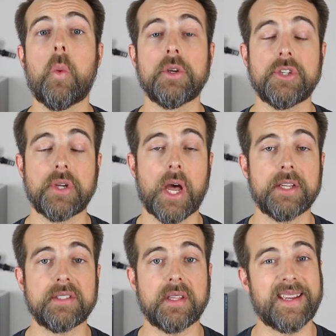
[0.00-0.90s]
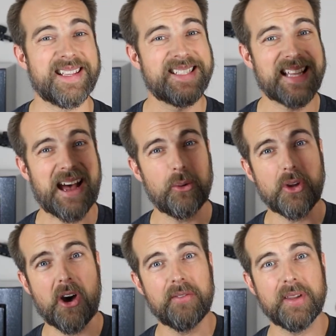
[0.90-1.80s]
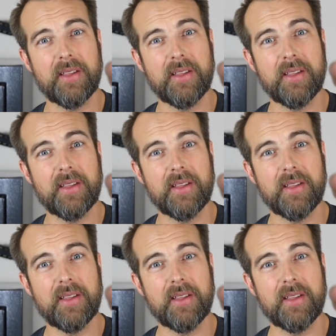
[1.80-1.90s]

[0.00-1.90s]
what you guys think. Sound off